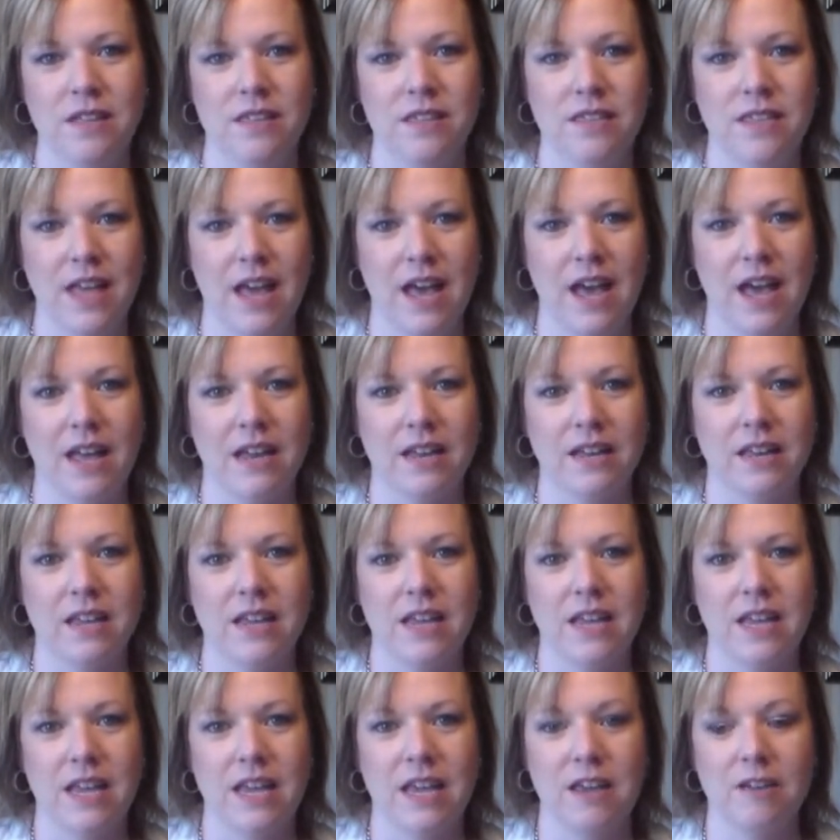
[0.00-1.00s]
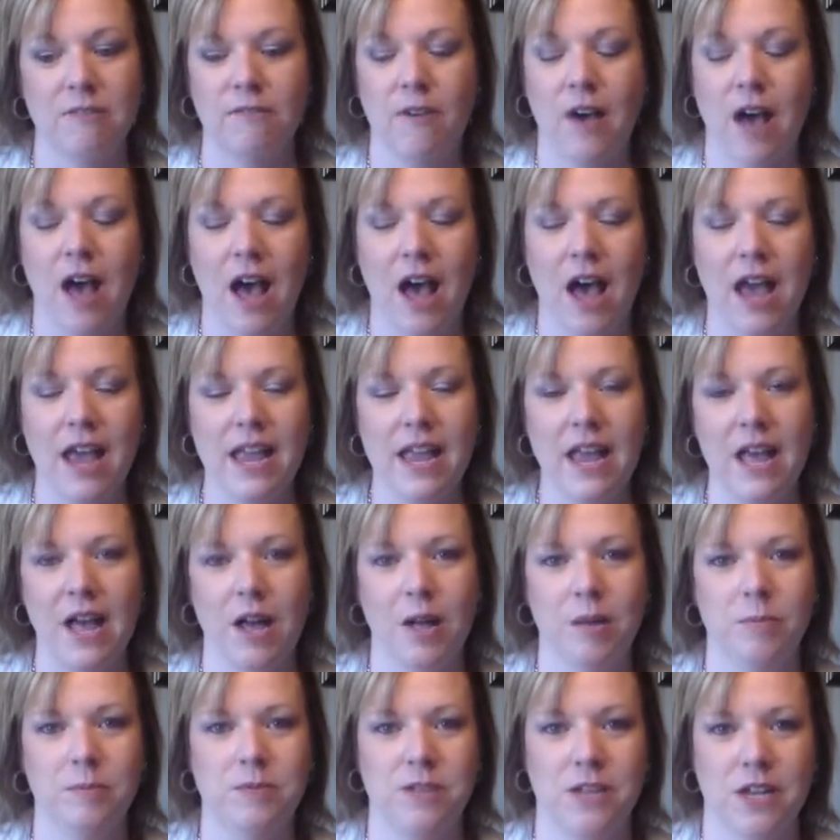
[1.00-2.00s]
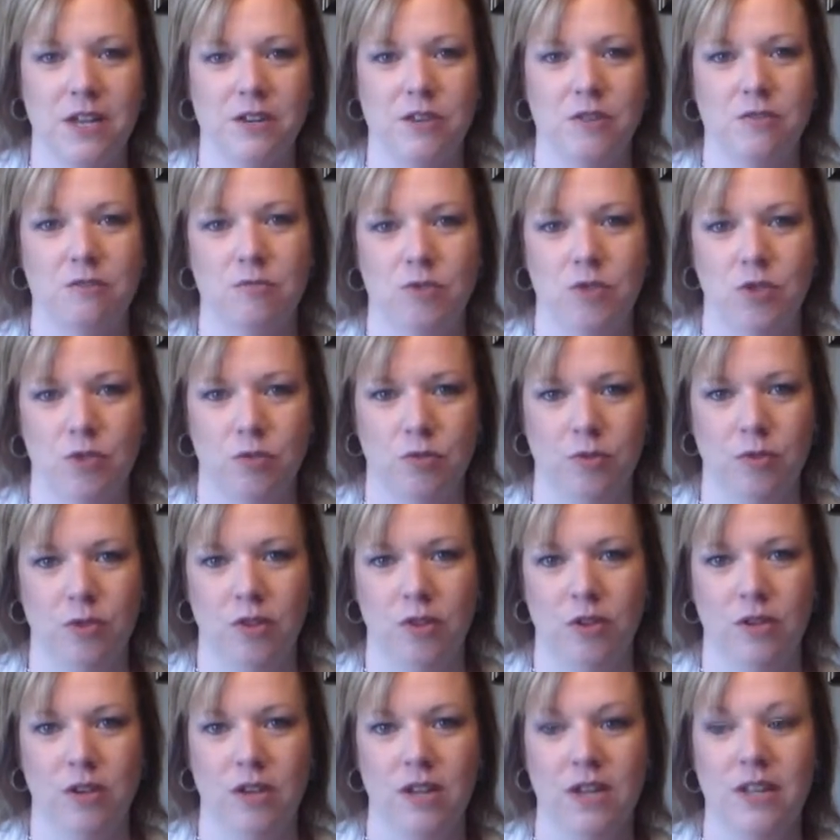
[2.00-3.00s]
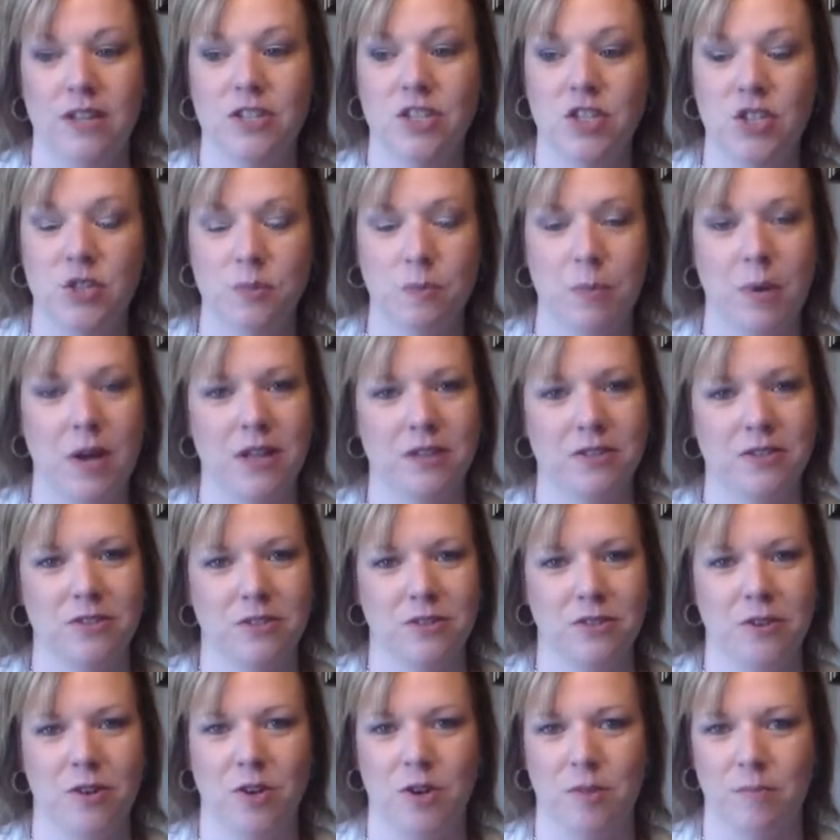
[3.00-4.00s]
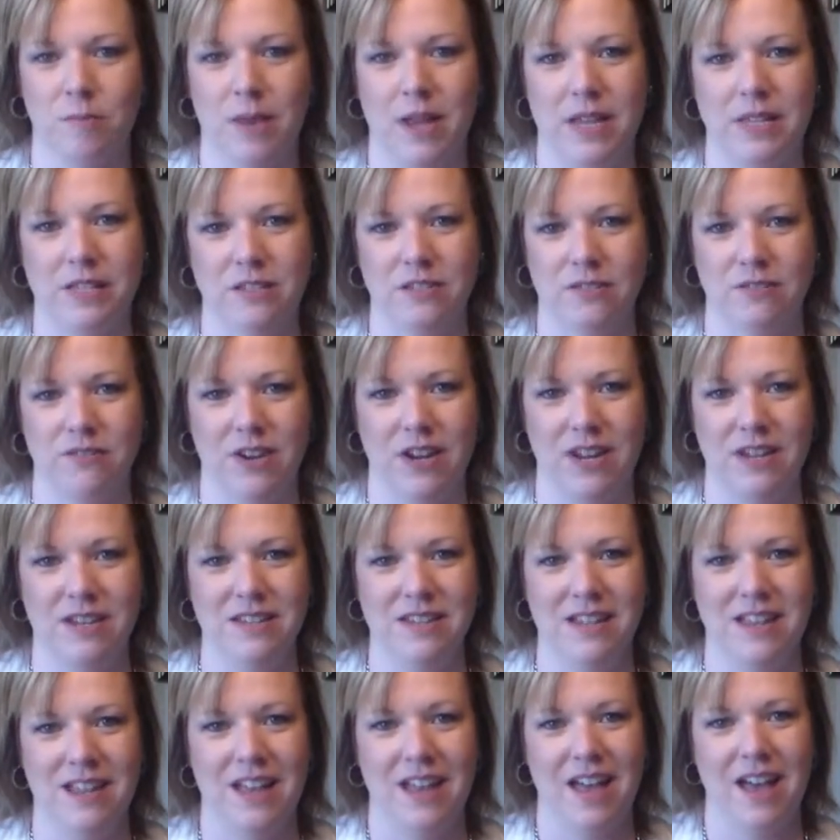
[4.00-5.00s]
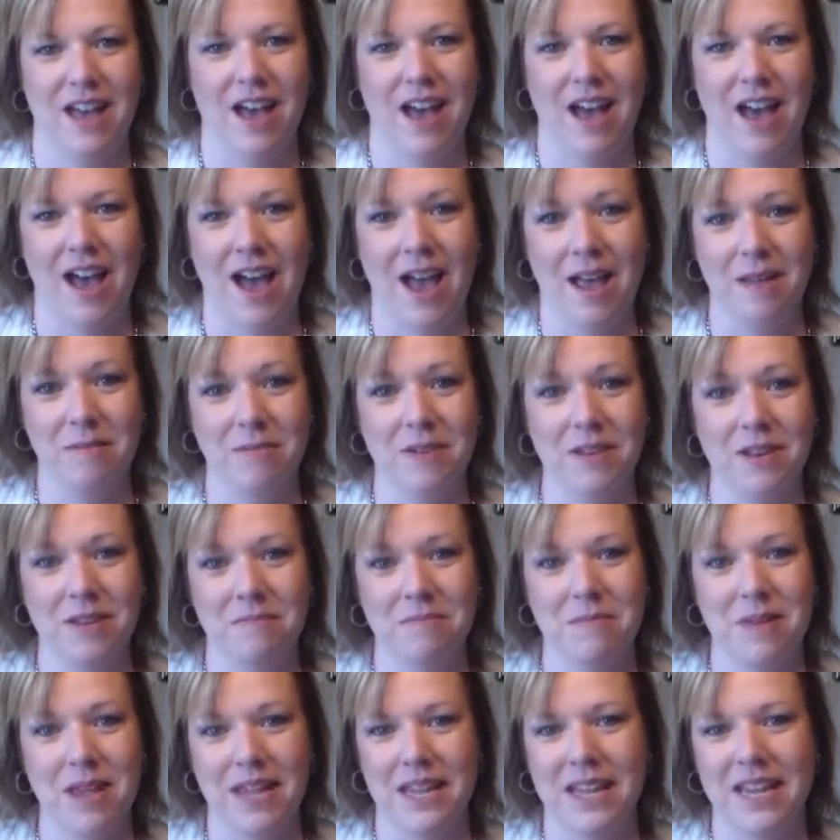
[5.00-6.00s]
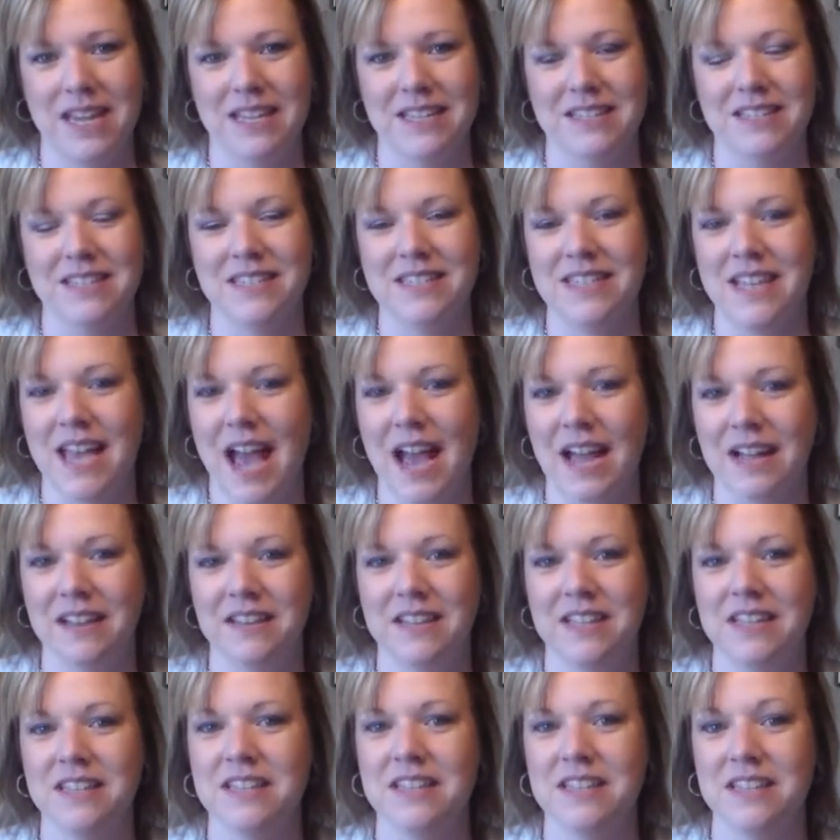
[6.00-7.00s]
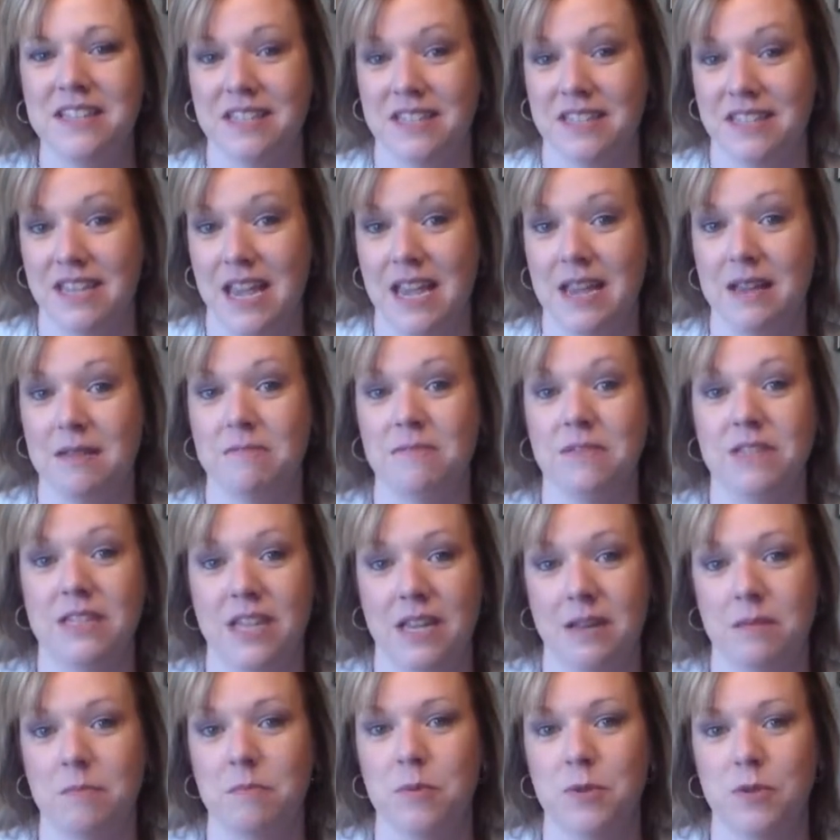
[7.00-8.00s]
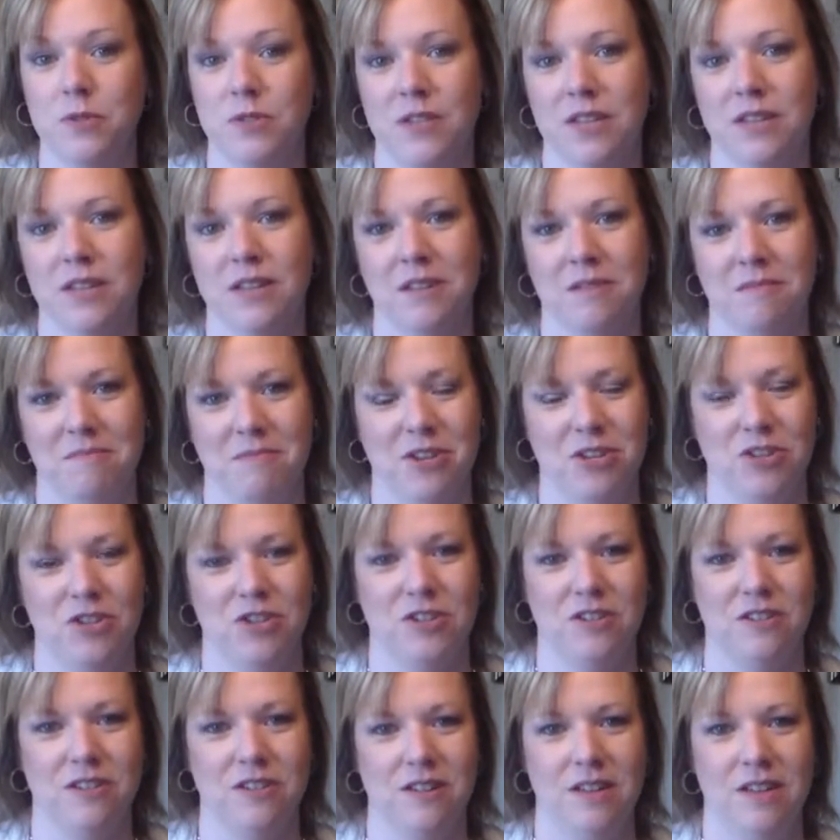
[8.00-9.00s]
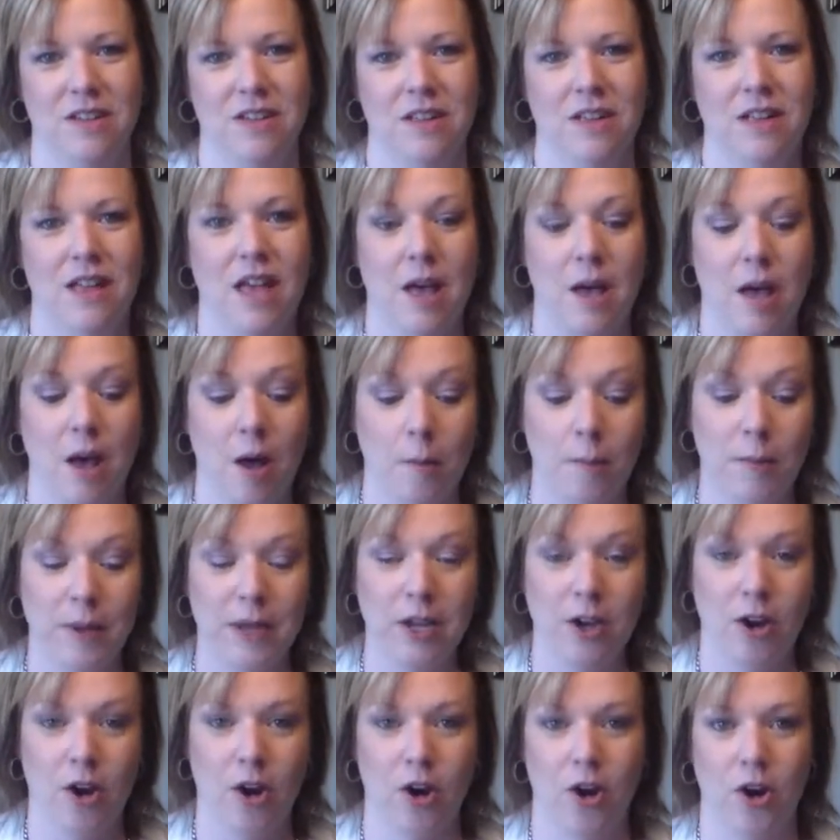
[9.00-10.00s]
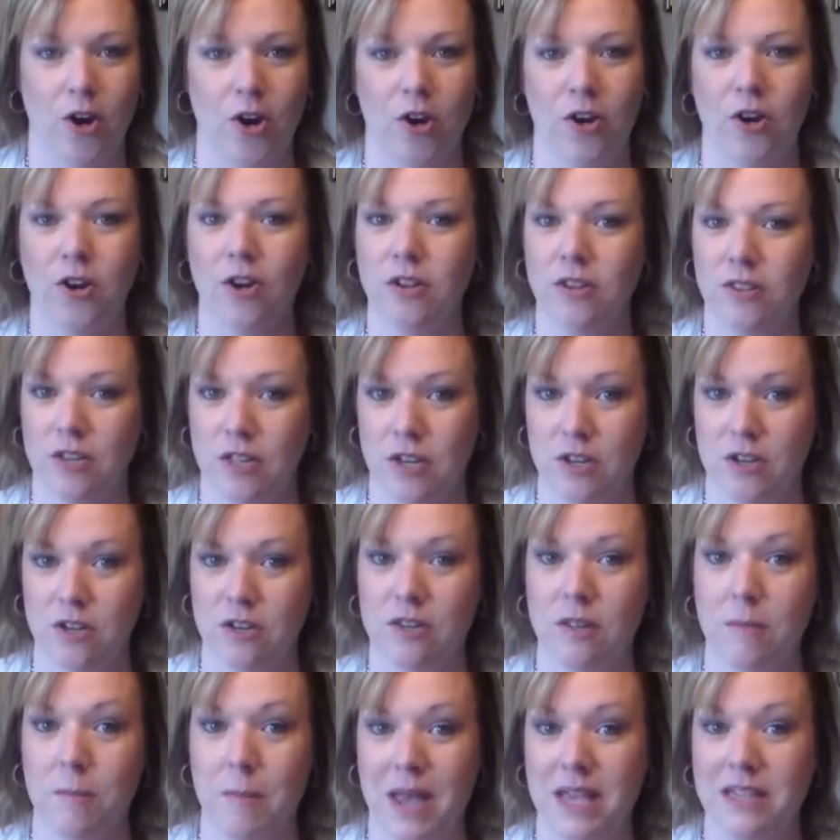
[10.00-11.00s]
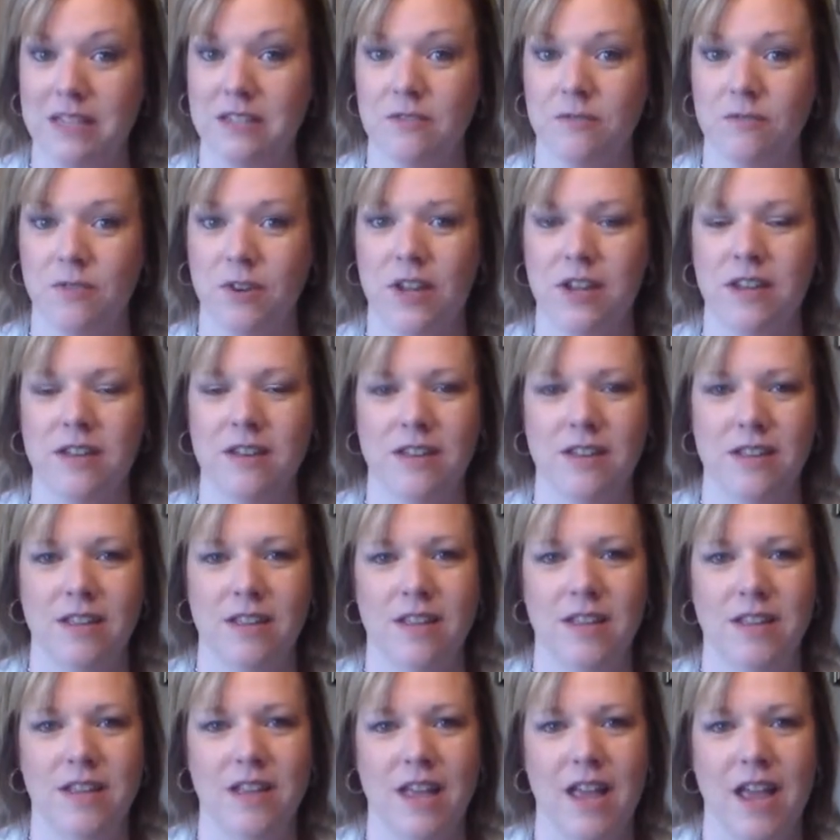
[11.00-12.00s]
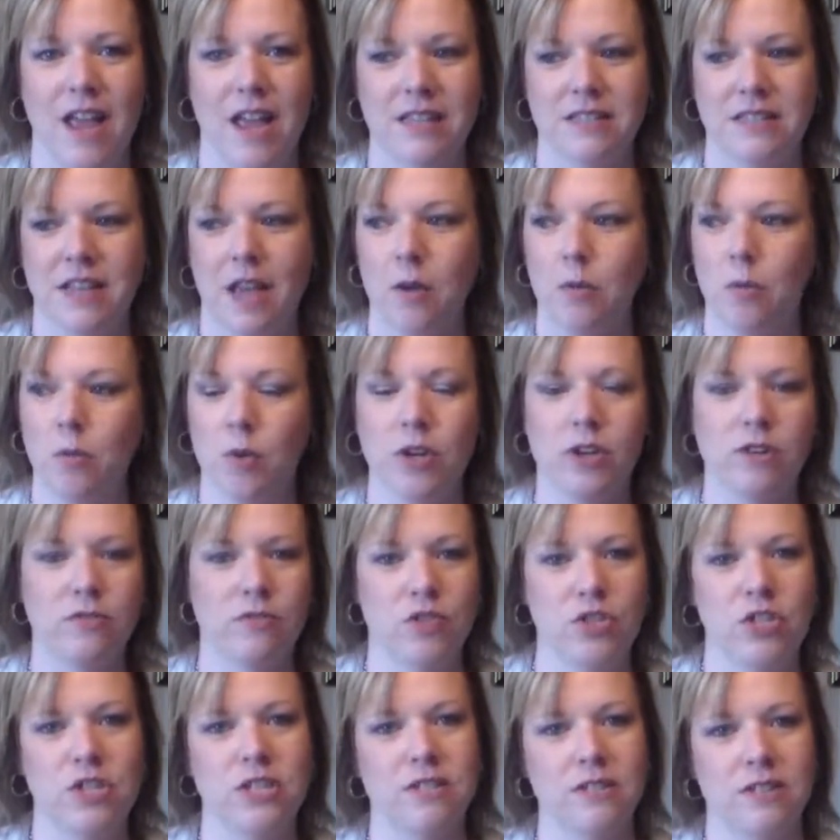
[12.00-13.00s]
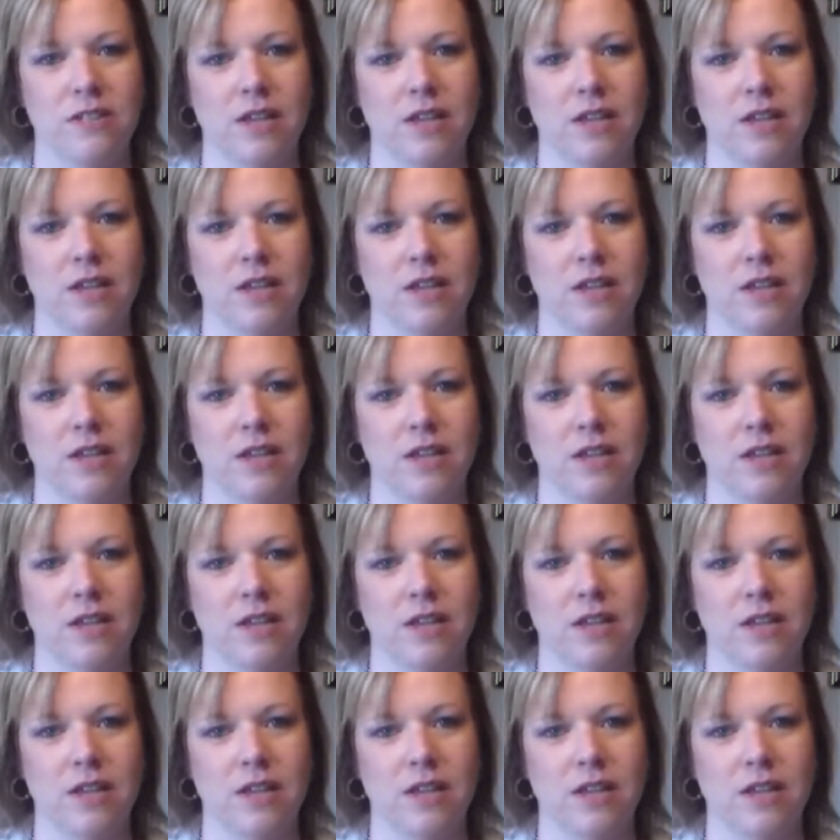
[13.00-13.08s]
that if I helped a new jeweler sponsor her best friend, I'm going to make exactly the same 10% commission helping her, the best friend, as I would if she'd